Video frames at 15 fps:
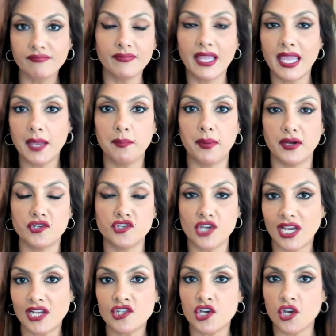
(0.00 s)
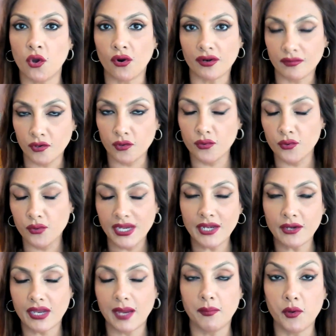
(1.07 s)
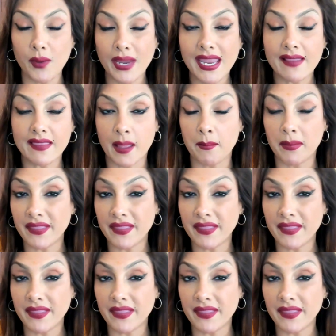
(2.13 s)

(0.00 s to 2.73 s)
keep changing, or you need to keep tweaking them.